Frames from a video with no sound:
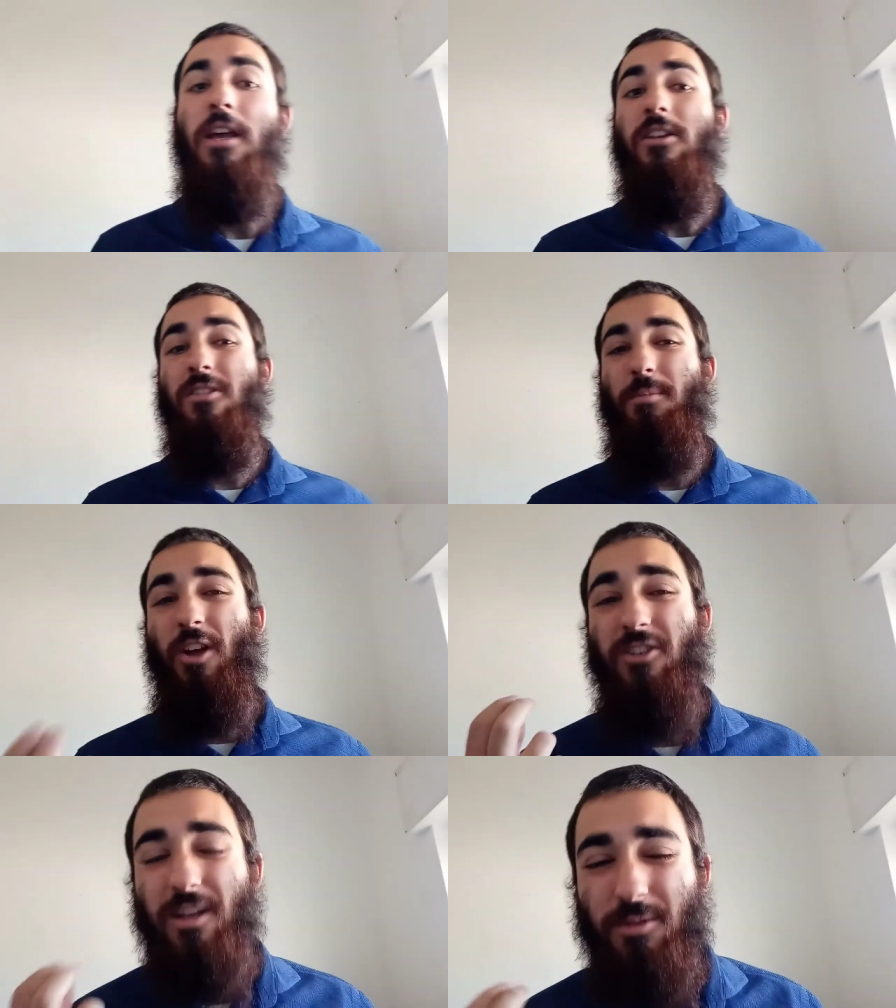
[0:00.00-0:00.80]
So the
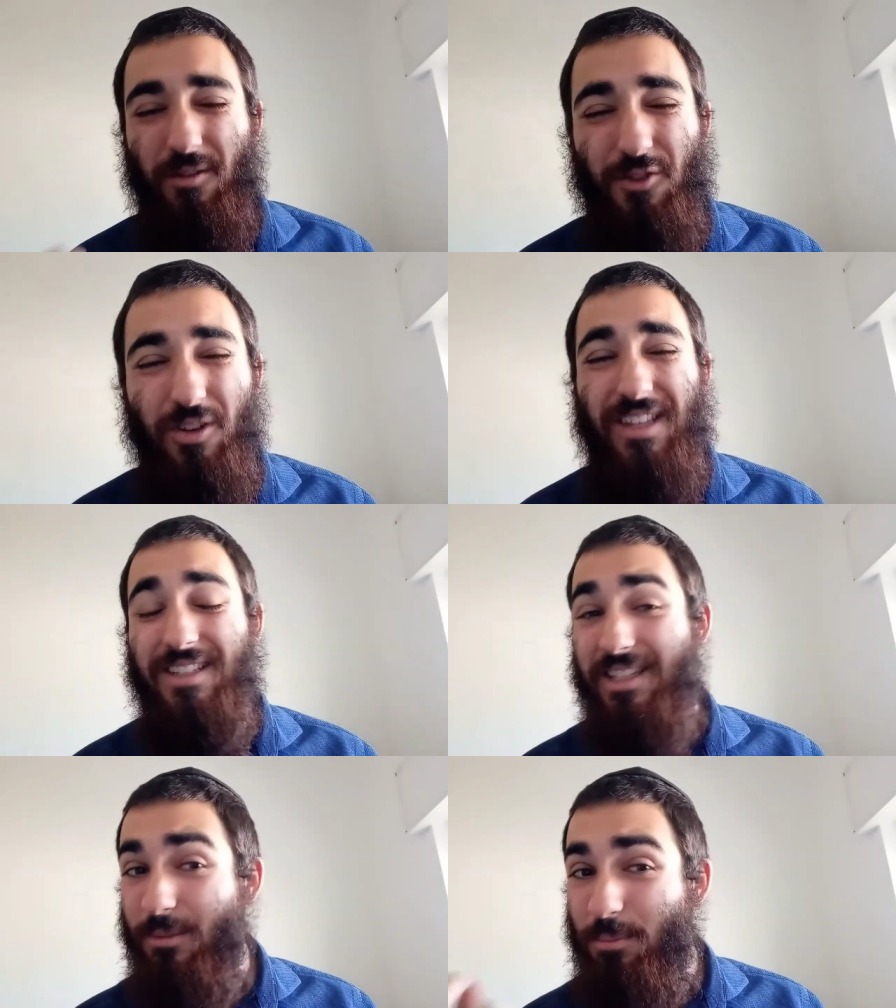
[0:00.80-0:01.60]
Baal Shem Tov took the
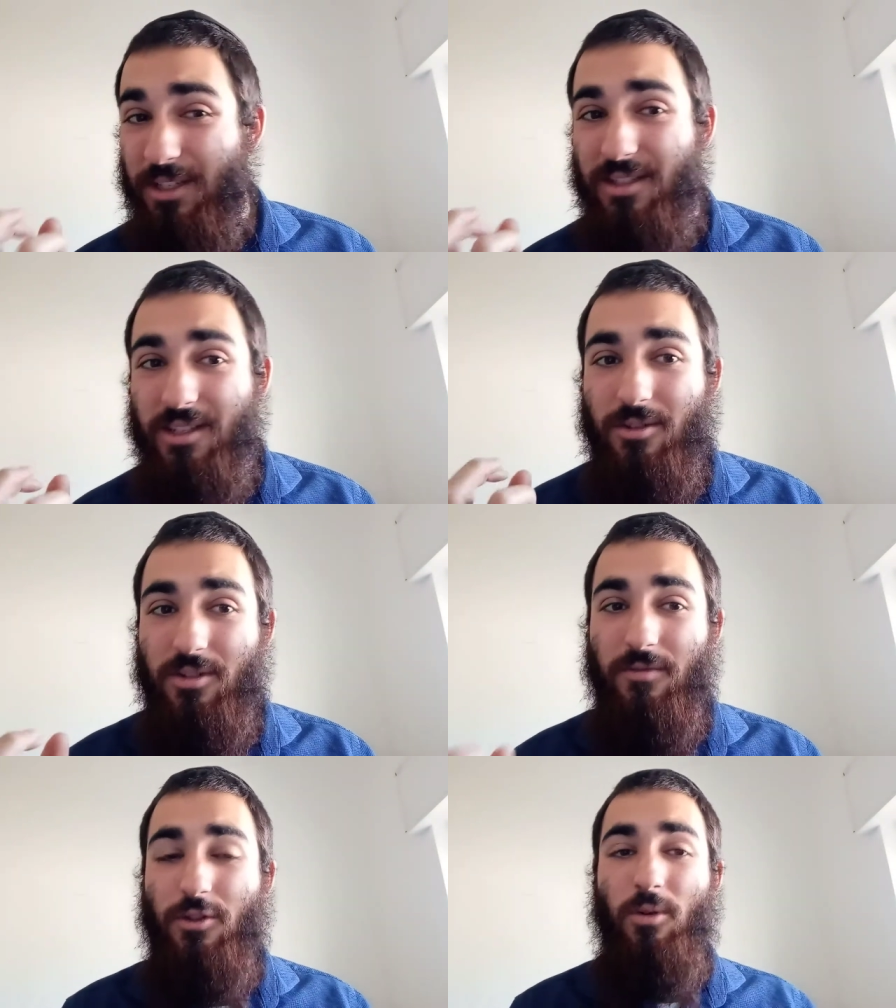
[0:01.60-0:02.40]
deepest
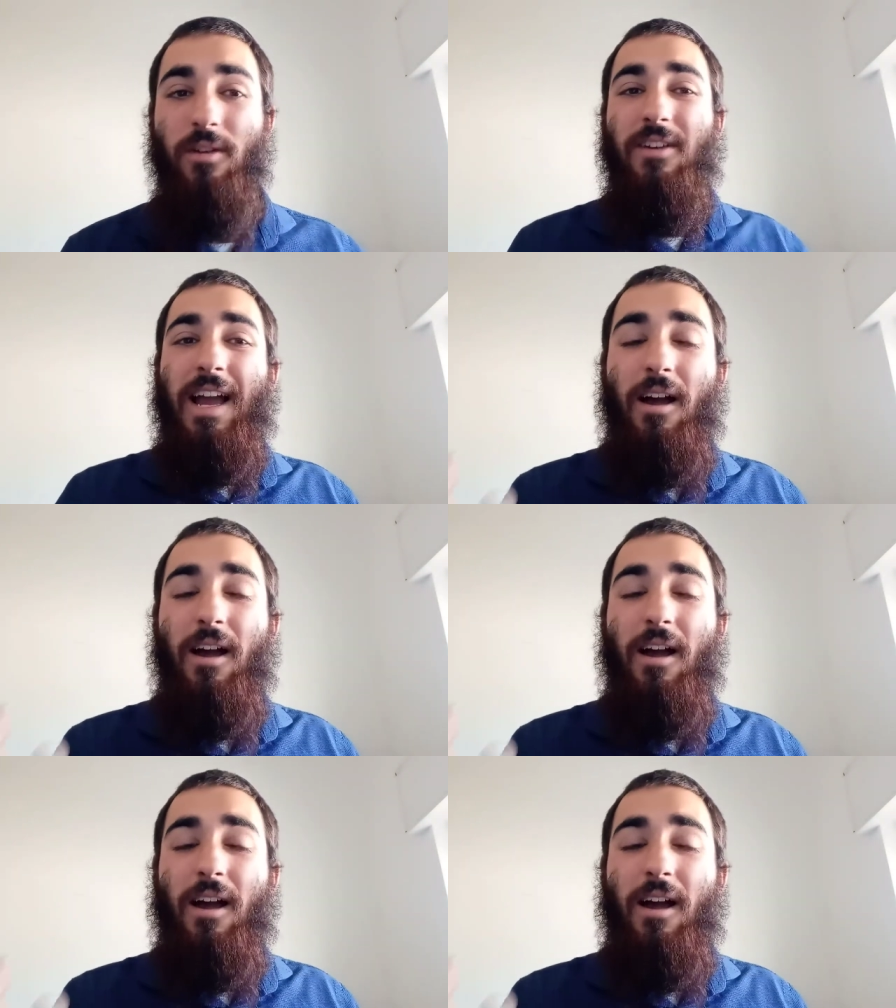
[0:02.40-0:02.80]
secrets of Torah,